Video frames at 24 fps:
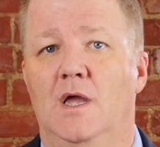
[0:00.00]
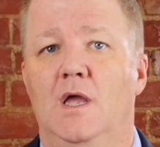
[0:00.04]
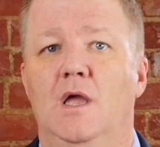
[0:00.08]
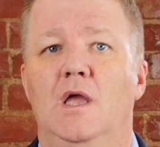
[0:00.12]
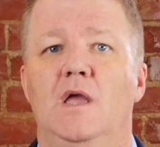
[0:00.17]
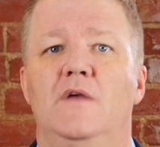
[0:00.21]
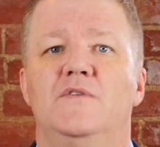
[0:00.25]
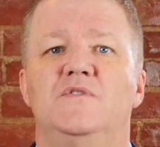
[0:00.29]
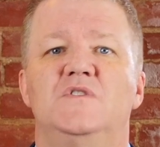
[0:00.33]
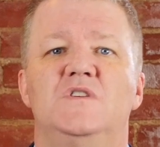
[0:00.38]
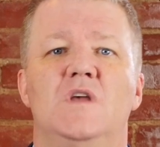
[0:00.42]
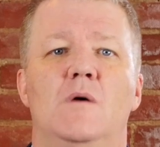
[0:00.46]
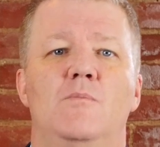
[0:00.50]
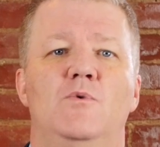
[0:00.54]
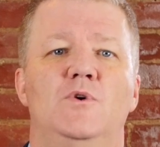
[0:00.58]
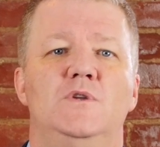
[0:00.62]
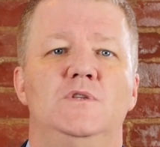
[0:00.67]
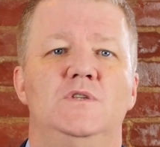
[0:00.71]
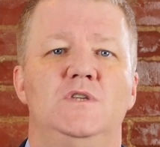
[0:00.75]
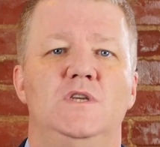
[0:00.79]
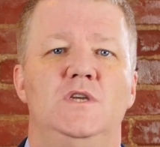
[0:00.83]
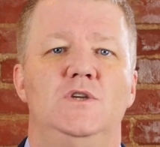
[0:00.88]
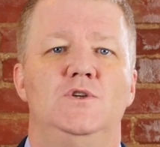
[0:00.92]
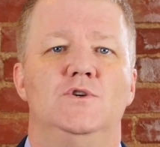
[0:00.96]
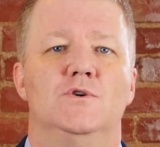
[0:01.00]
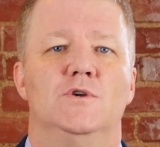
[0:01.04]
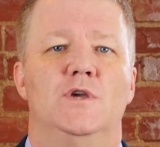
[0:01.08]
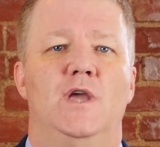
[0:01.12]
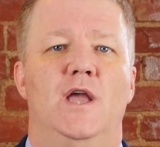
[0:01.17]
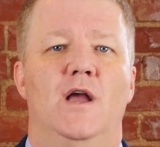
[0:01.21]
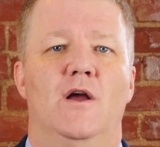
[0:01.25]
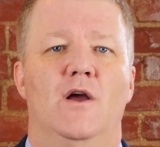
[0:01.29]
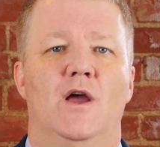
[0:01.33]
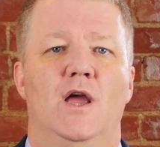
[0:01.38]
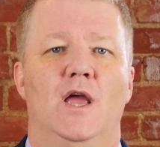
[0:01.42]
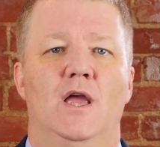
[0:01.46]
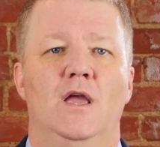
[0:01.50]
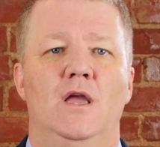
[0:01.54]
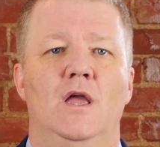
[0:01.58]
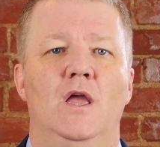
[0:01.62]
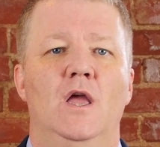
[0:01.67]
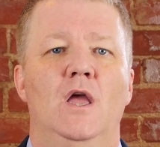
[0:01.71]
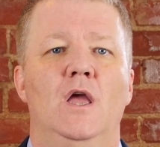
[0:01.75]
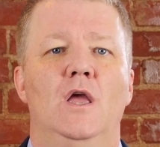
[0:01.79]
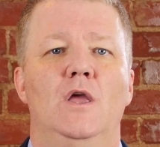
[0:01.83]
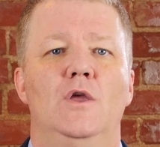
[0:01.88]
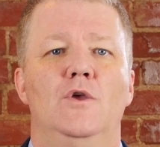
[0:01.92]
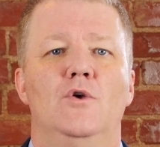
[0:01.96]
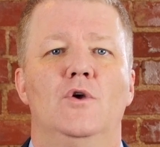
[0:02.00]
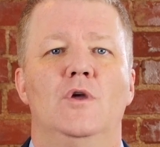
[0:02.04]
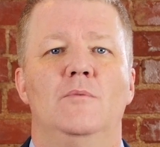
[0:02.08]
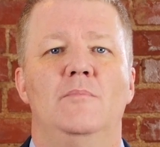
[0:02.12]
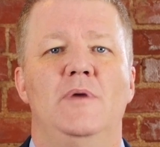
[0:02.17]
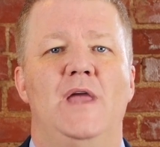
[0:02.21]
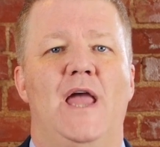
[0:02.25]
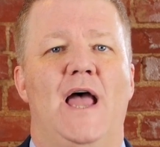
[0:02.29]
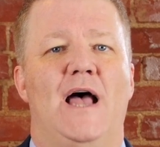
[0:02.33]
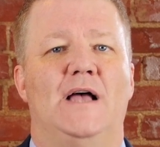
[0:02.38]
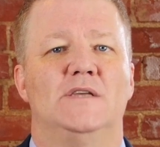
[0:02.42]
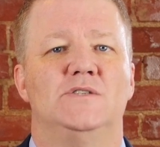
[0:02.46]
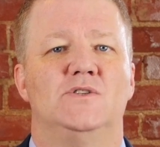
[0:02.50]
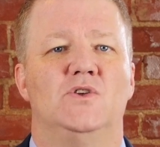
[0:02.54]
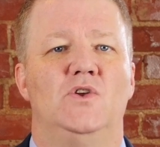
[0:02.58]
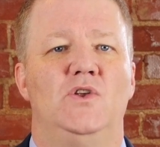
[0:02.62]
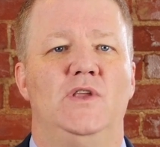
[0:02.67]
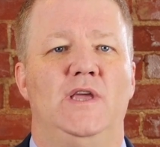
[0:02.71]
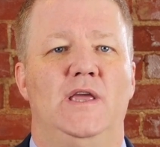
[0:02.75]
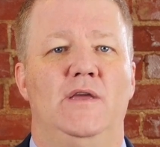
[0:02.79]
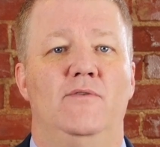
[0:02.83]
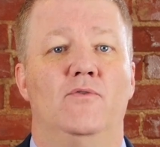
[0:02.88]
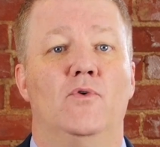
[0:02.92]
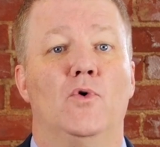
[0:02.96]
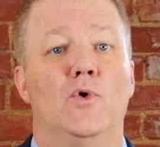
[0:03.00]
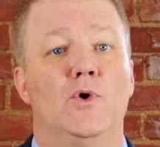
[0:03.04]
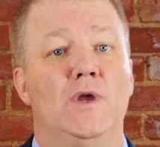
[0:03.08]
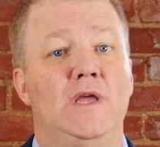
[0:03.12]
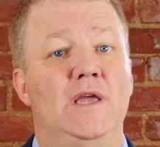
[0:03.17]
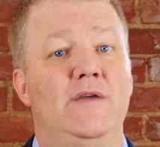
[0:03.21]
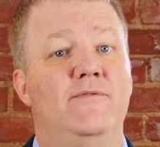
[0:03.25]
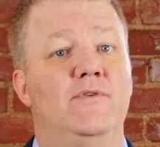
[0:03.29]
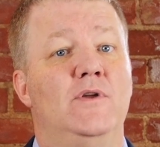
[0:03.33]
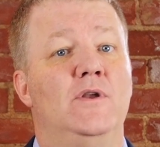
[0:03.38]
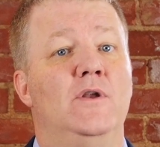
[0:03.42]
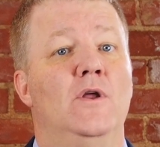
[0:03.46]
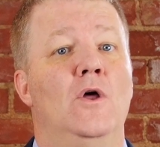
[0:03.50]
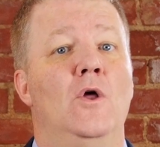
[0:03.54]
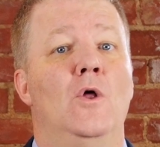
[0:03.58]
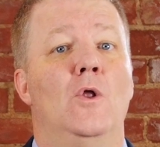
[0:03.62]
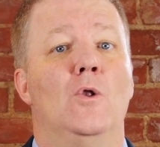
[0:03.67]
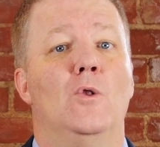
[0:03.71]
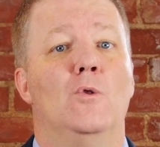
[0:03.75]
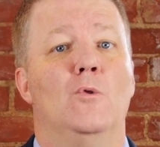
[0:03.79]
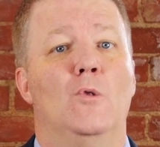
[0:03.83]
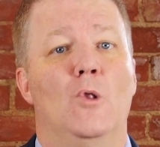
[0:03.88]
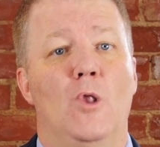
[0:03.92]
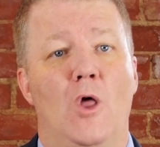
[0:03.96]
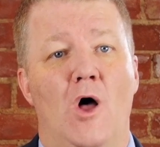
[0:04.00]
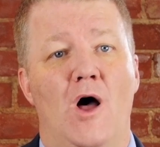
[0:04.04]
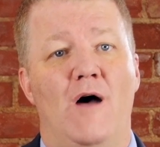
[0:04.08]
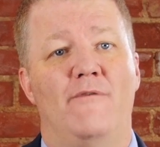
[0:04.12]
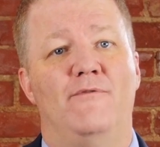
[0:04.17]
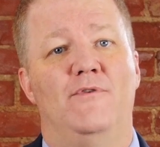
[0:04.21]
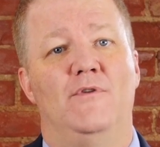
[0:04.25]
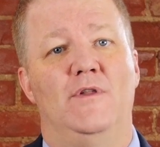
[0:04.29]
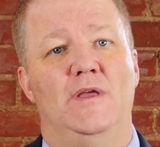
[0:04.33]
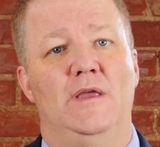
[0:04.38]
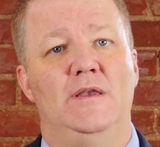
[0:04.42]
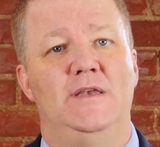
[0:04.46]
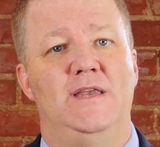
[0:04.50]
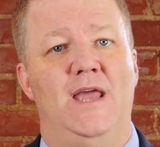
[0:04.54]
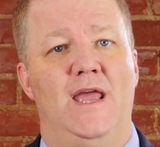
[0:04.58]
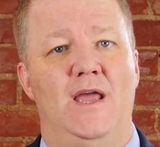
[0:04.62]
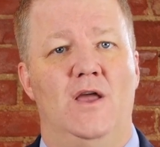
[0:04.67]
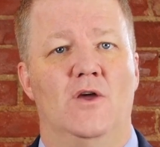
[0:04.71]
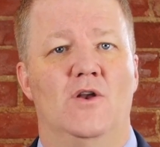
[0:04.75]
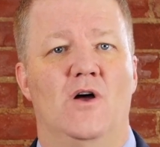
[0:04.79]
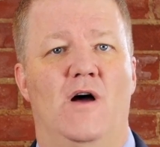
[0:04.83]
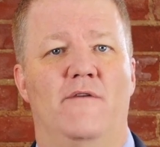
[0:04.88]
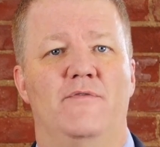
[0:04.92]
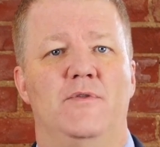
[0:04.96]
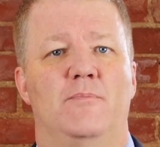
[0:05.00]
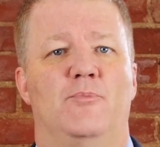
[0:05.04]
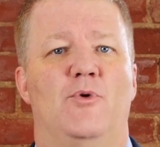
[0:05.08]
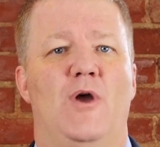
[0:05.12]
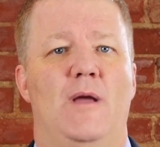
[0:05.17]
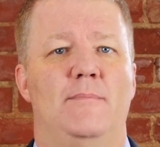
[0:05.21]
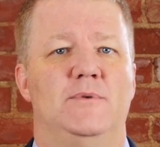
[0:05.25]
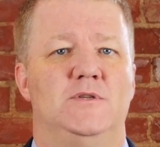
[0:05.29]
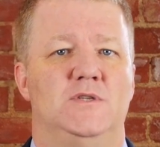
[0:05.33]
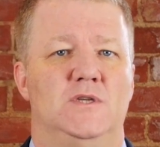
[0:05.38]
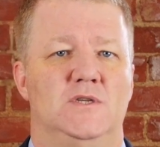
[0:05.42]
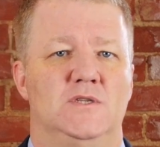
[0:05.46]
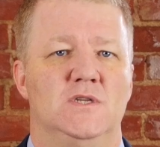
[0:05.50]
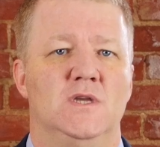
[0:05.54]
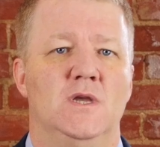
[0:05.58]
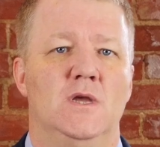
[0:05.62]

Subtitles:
If someone sees you're carrying, you can be asked to leave or even lawfully taken off the premises.